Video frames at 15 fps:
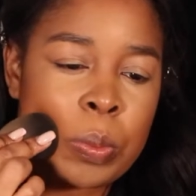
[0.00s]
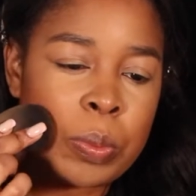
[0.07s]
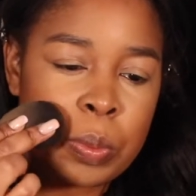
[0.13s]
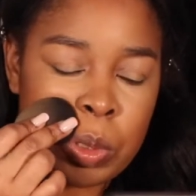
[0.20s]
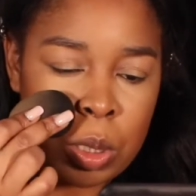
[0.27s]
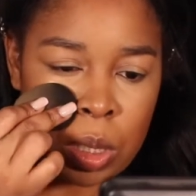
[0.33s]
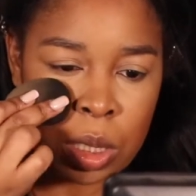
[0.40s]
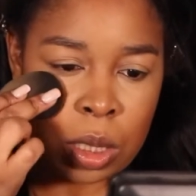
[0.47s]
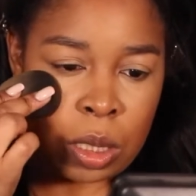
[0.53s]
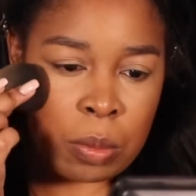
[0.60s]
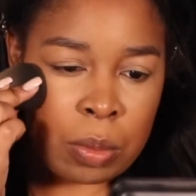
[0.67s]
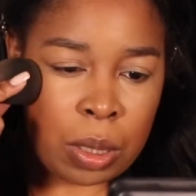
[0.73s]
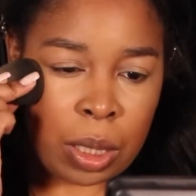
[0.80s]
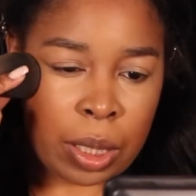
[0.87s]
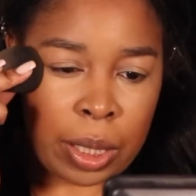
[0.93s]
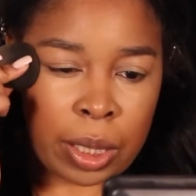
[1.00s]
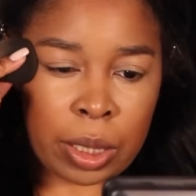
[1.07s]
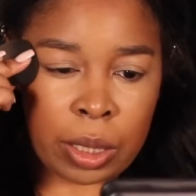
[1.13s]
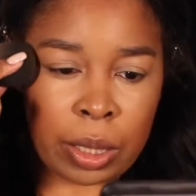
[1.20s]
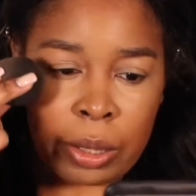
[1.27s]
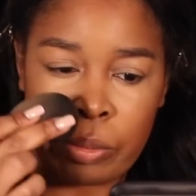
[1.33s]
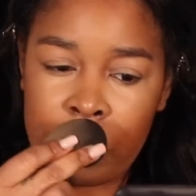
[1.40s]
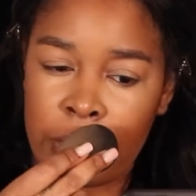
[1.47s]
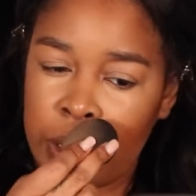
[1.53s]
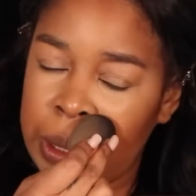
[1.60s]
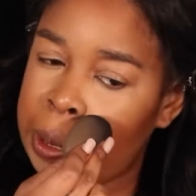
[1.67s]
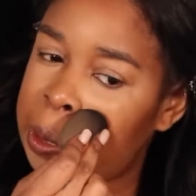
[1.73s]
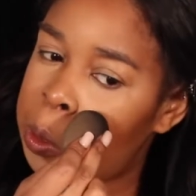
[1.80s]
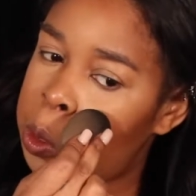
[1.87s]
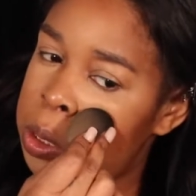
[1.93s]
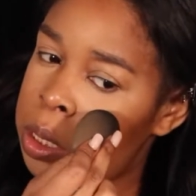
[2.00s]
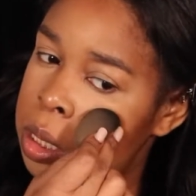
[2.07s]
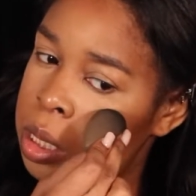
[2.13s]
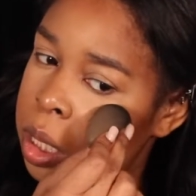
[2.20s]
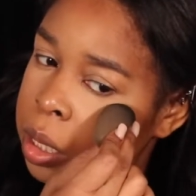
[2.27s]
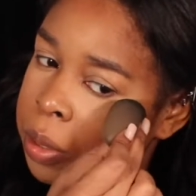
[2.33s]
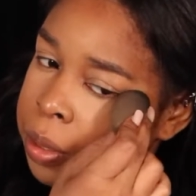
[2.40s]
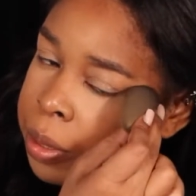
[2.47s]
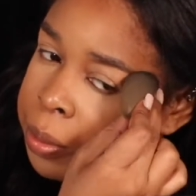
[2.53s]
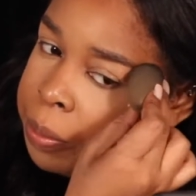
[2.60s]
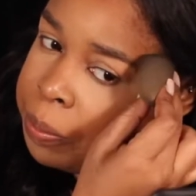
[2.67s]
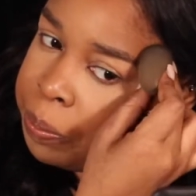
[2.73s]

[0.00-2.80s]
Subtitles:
just to blend everything all together.